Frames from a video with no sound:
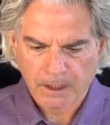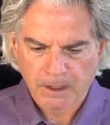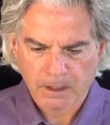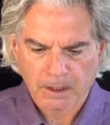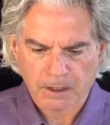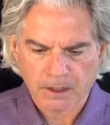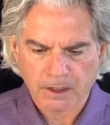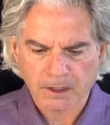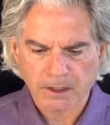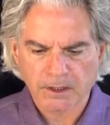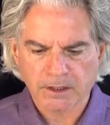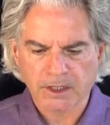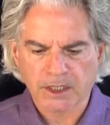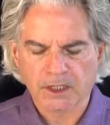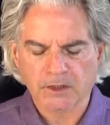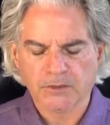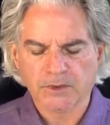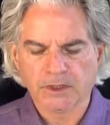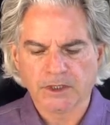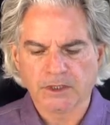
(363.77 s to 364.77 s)
The other
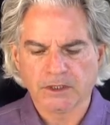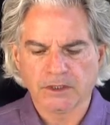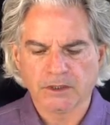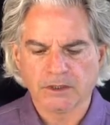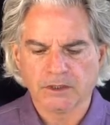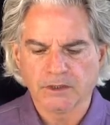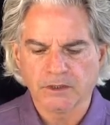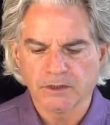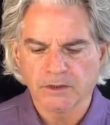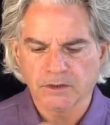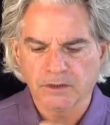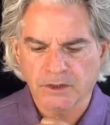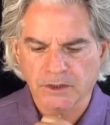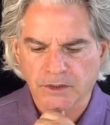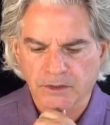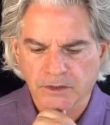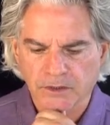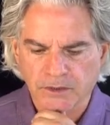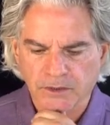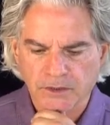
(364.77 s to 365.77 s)
thing we need to do
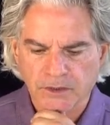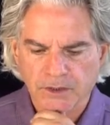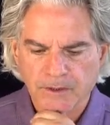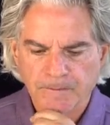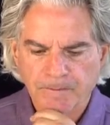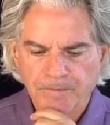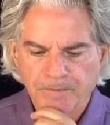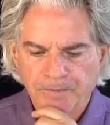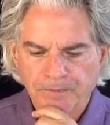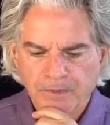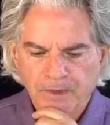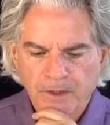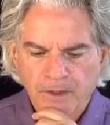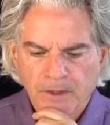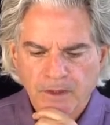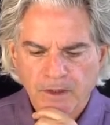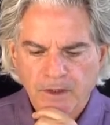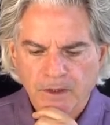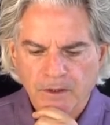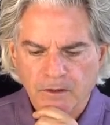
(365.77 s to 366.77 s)
is,
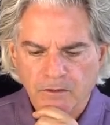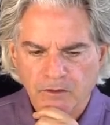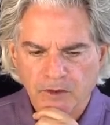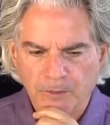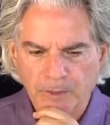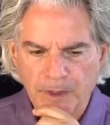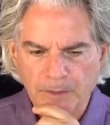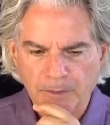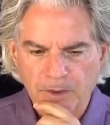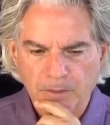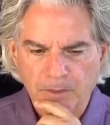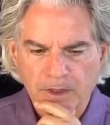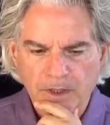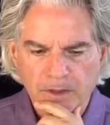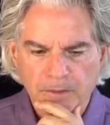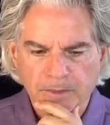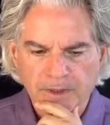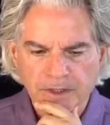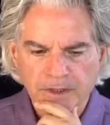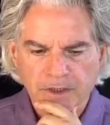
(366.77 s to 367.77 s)
remember,
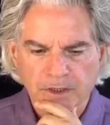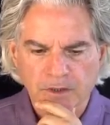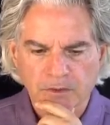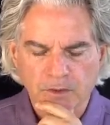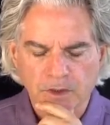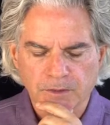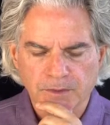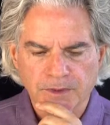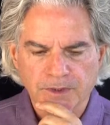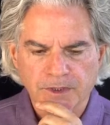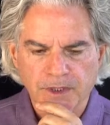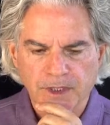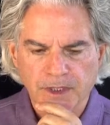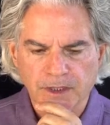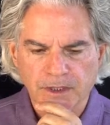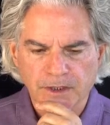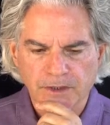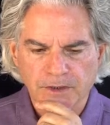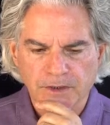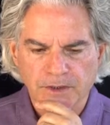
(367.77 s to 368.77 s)
but basically what we're
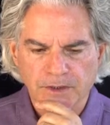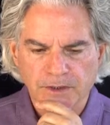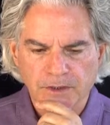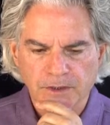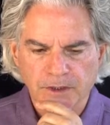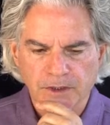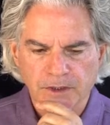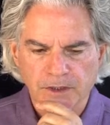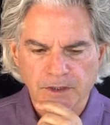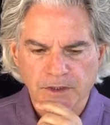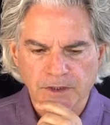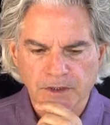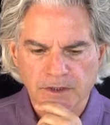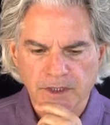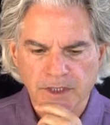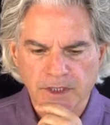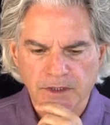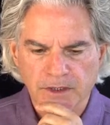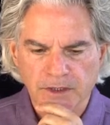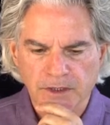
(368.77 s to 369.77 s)
saying is
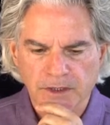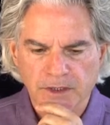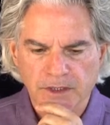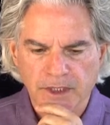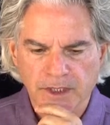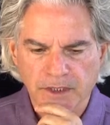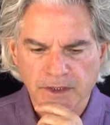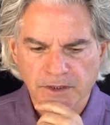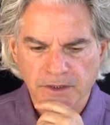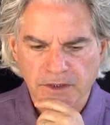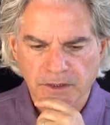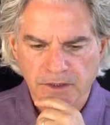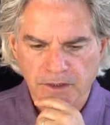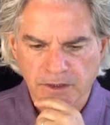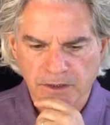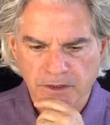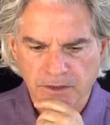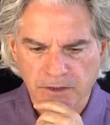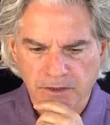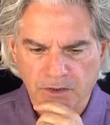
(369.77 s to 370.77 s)
that the text
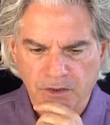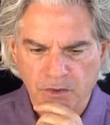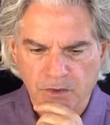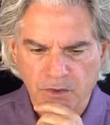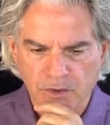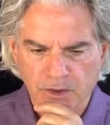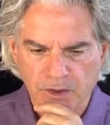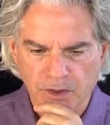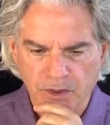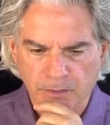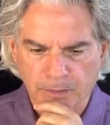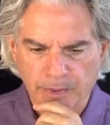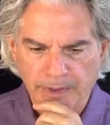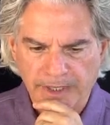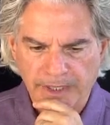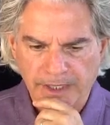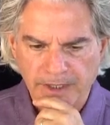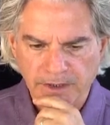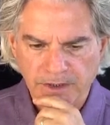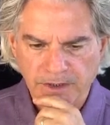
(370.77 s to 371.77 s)
is going
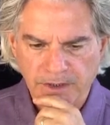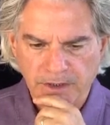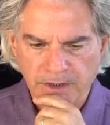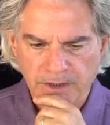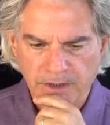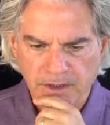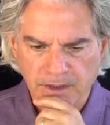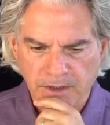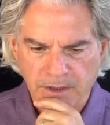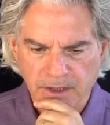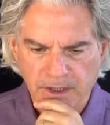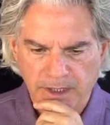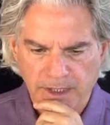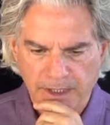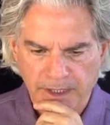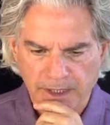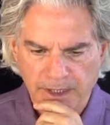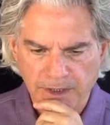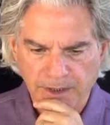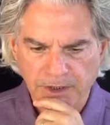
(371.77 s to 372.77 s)
past the
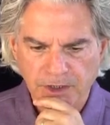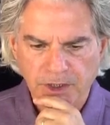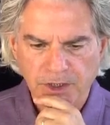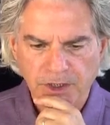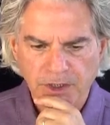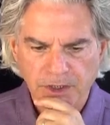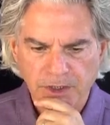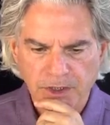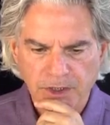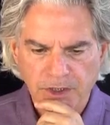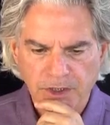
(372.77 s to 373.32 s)
edge,